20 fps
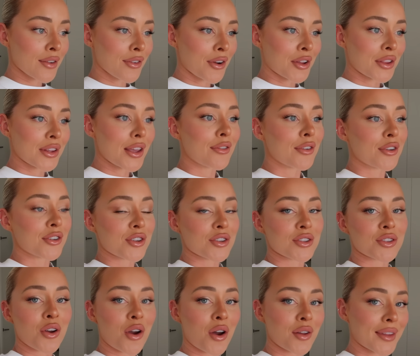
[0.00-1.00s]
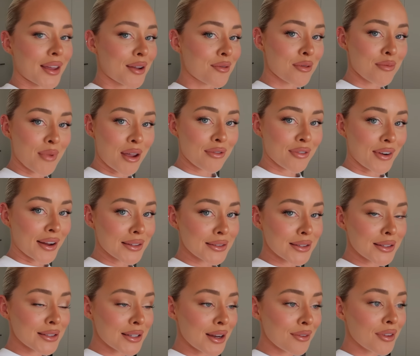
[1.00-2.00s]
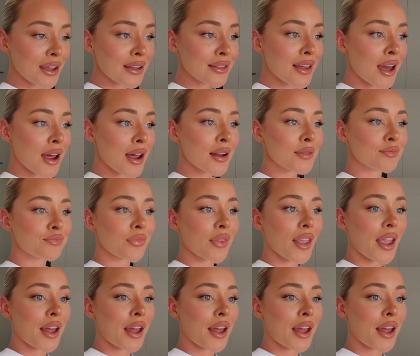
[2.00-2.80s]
I've only ever just gone like with my friends and stuff like that,